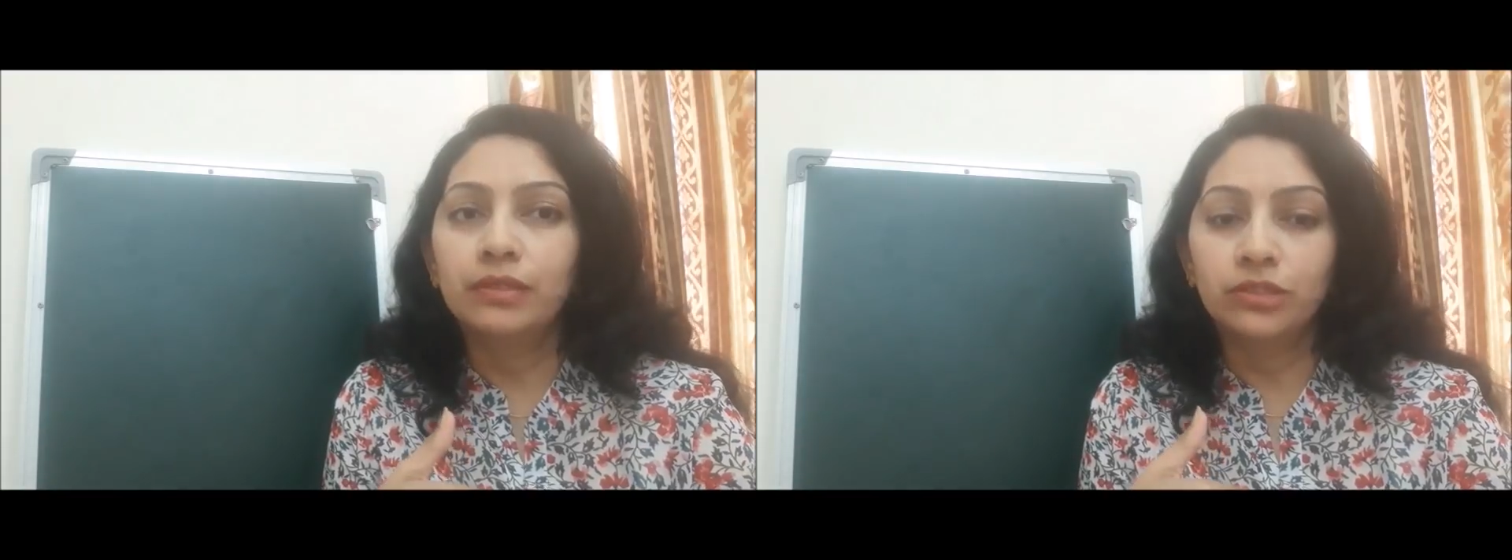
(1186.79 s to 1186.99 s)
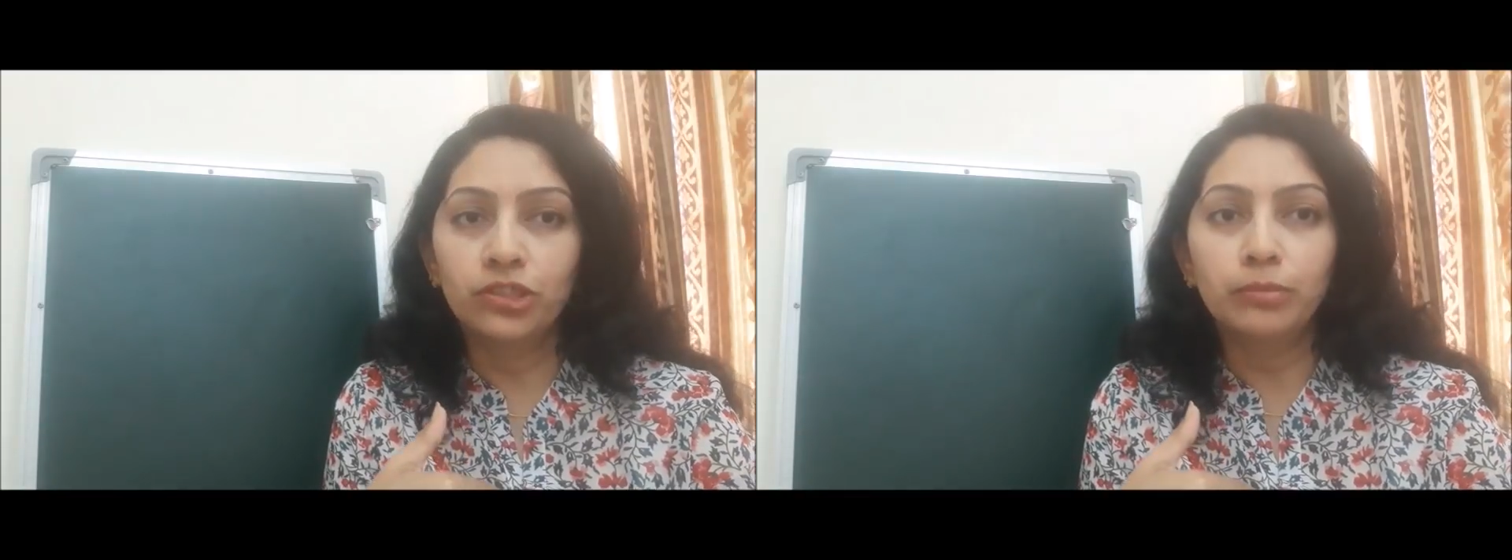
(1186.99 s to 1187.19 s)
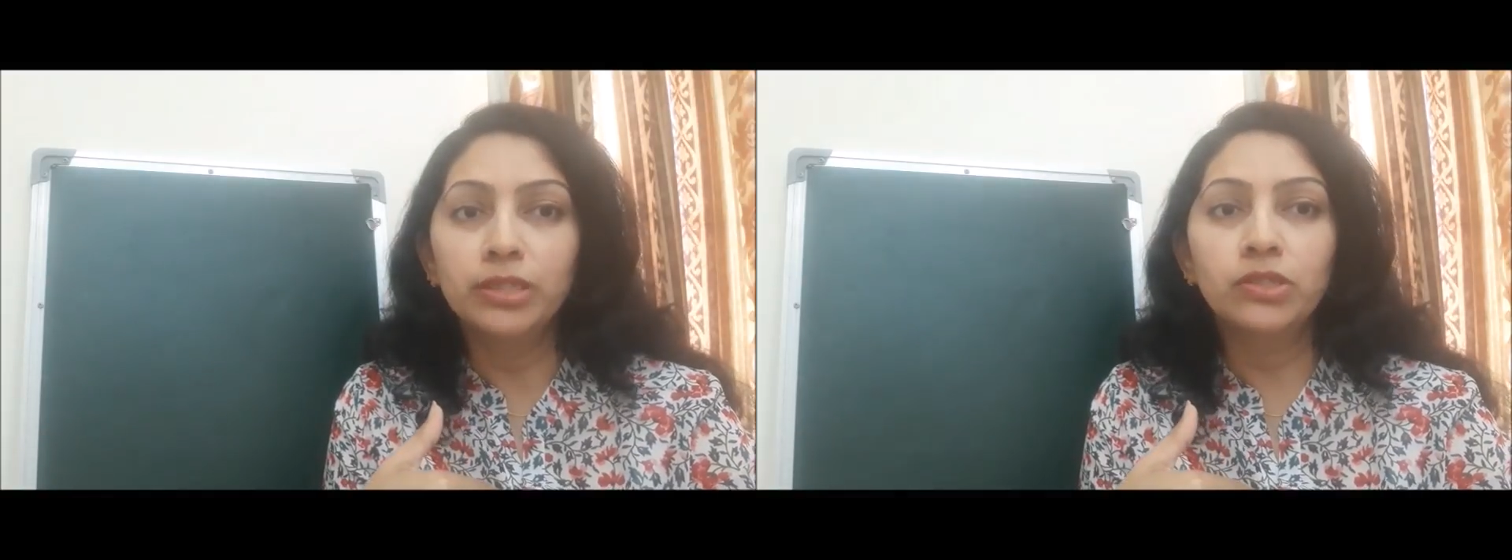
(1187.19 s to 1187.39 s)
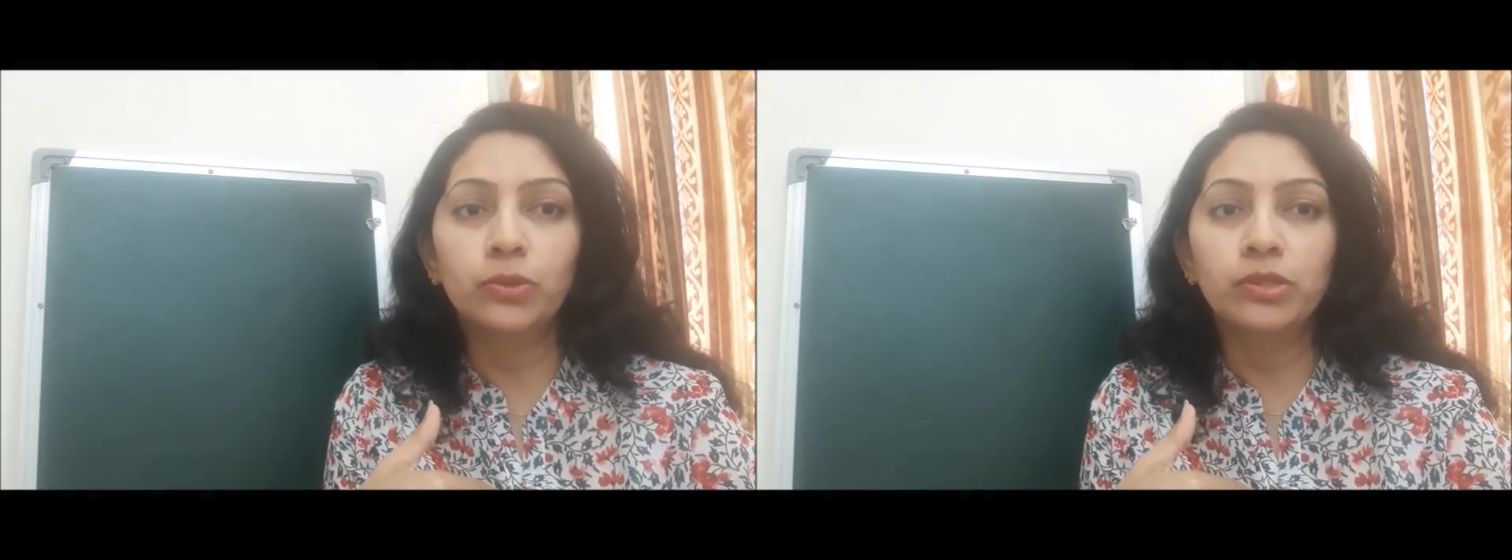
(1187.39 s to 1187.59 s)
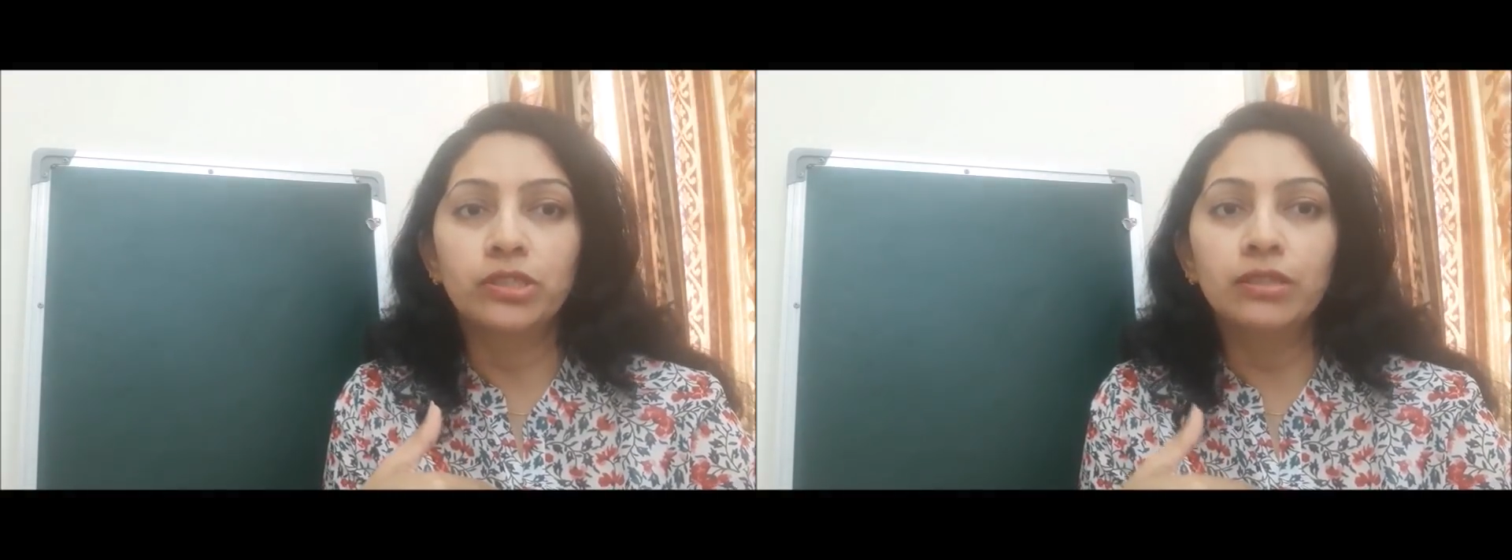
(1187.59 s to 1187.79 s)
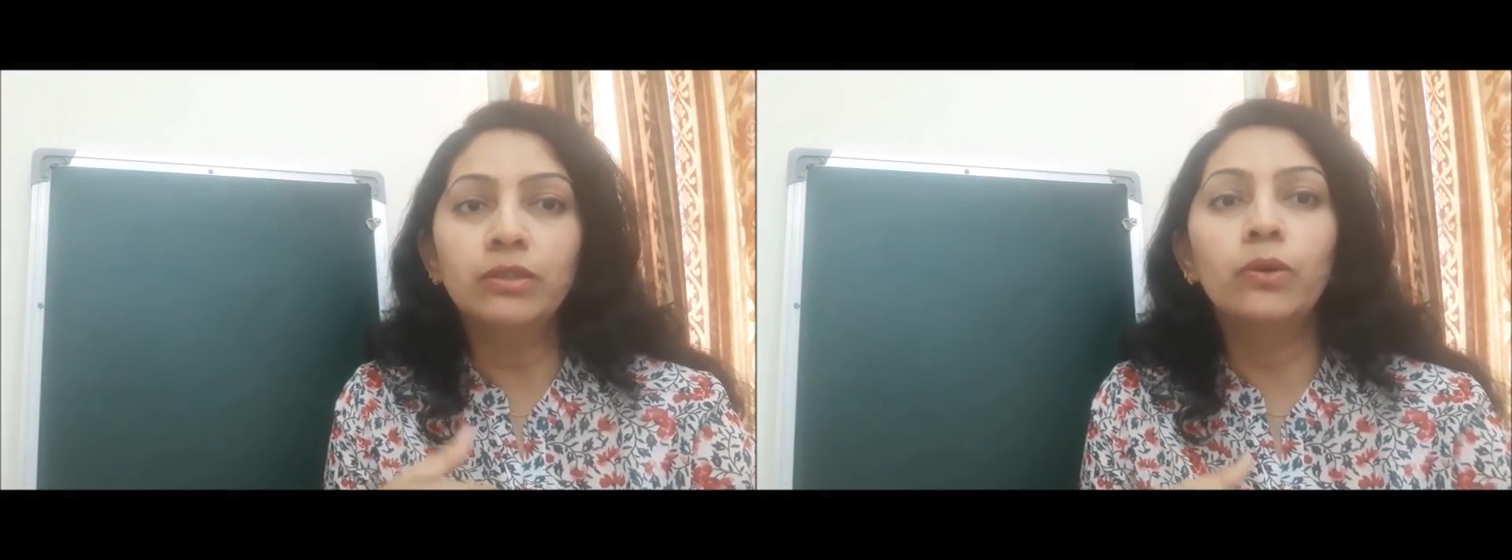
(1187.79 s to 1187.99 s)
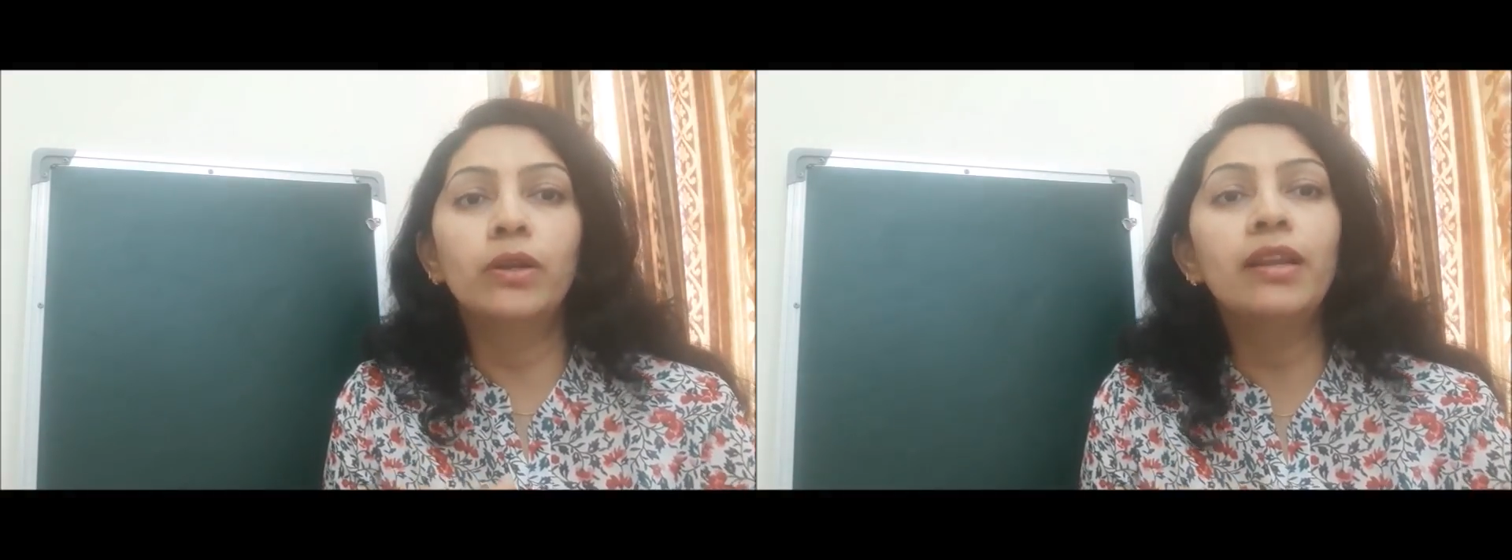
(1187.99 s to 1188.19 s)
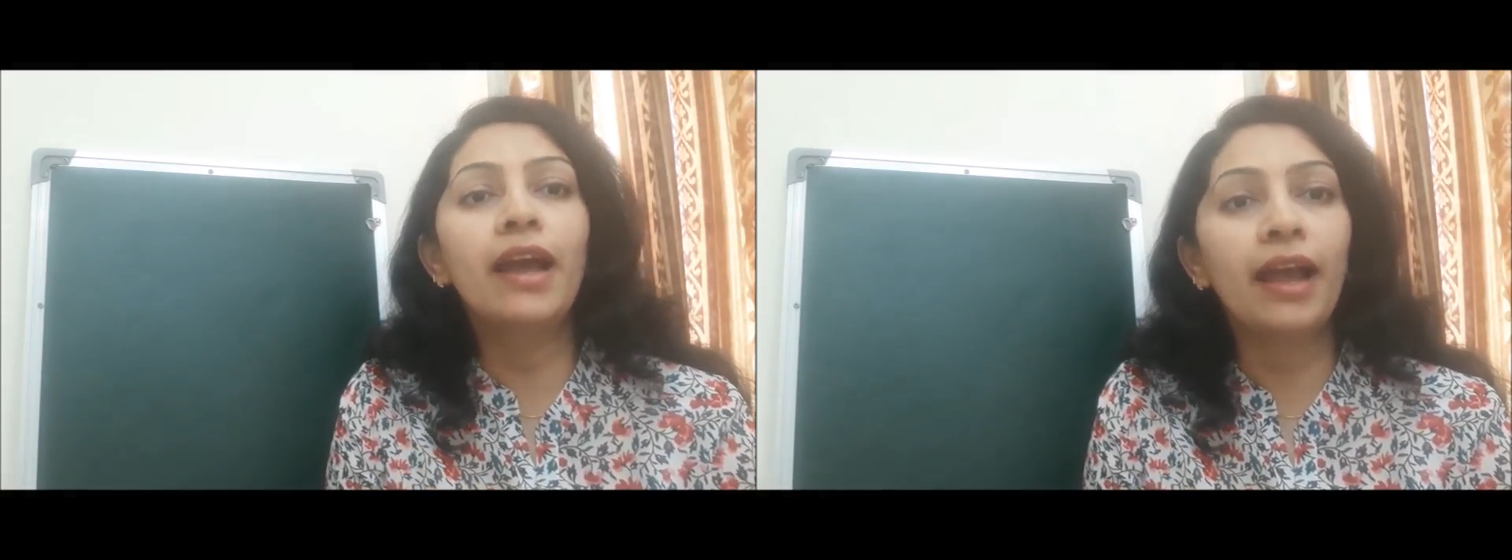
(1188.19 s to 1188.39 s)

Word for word: german soldier called